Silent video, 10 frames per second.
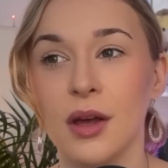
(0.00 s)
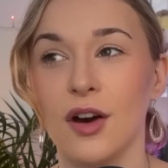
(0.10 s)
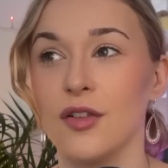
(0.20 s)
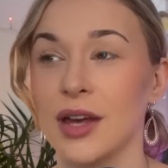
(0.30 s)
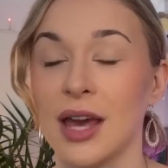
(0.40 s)

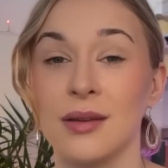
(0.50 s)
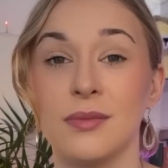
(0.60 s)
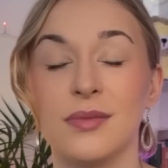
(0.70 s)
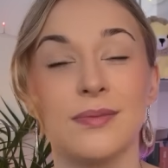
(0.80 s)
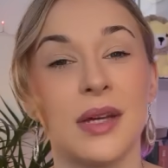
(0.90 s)
Of again,
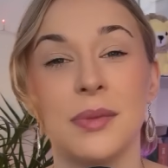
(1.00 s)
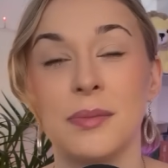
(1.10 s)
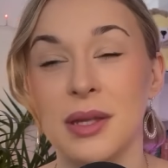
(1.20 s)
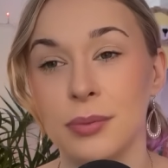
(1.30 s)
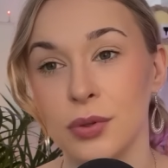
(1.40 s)
maybe
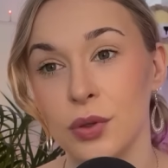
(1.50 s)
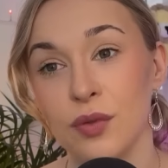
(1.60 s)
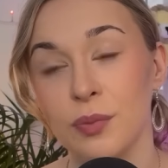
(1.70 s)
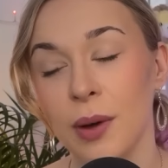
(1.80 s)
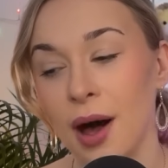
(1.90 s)
people who
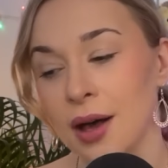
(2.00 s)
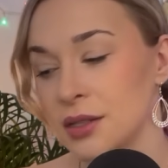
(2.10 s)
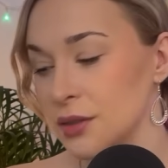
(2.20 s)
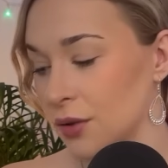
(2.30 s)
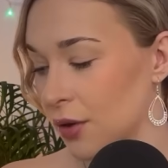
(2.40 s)
have
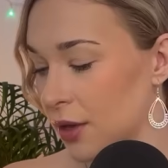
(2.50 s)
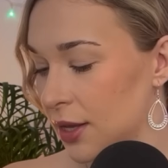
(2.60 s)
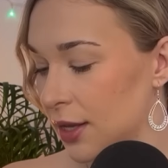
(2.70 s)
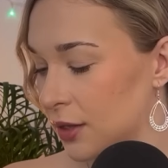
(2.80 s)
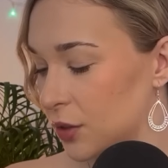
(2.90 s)
passed or
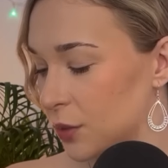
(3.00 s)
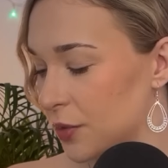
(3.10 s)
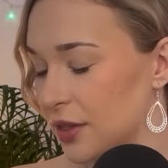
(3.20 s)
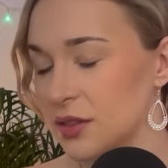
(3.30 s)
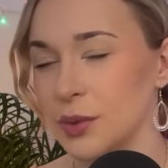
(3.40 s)
you know
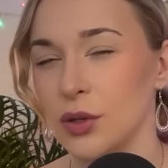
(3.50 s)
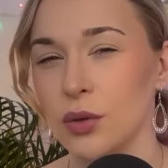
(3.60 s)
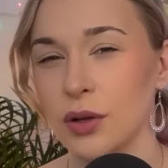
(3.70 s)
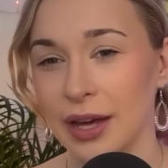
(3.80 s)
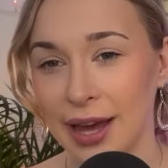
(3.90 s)
things that we no
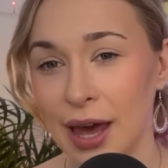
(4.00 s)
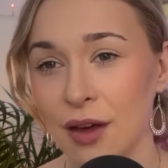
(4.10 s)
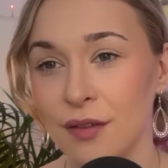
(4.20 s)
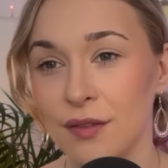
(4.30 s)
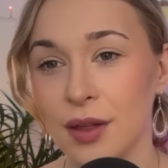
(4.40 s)
longer
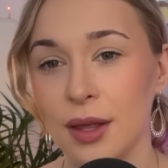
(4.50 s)
have.